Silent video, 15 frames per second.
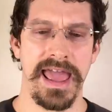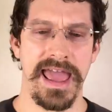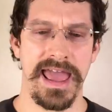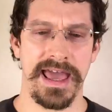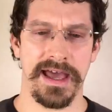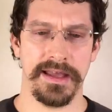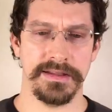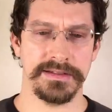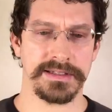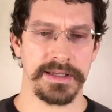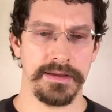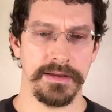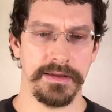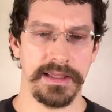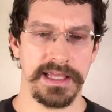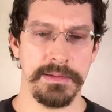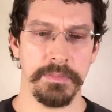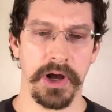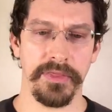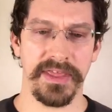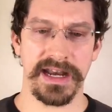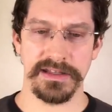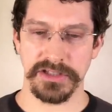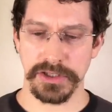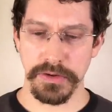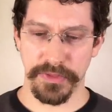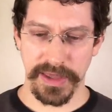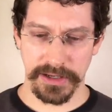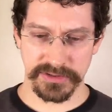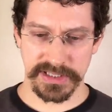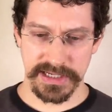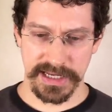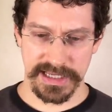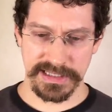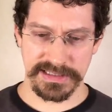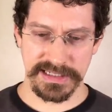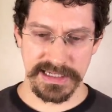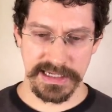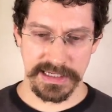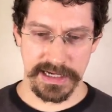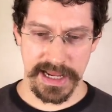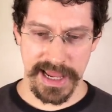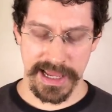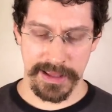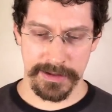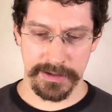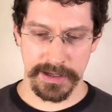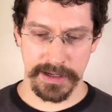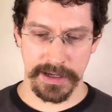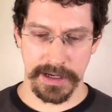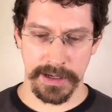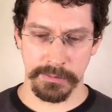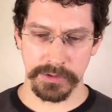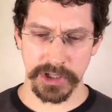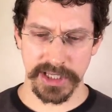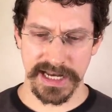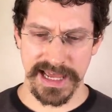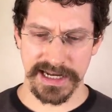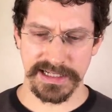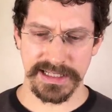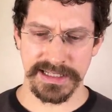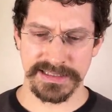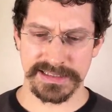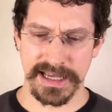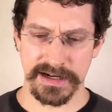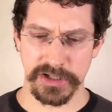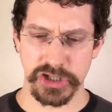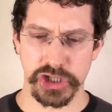And he bought that in 2019, and I'm looking at it, it's got a